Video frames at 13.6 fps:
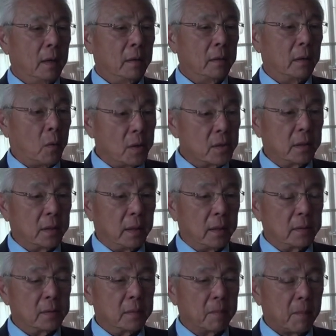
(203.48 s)
The question
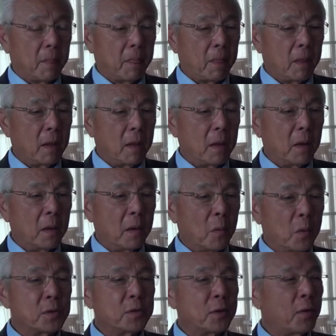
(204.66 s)
is,
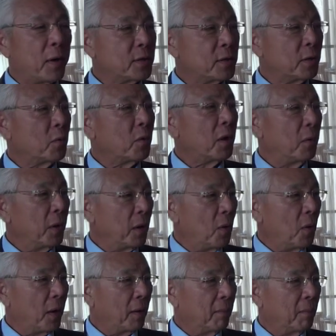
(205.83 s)
which direction where are we going?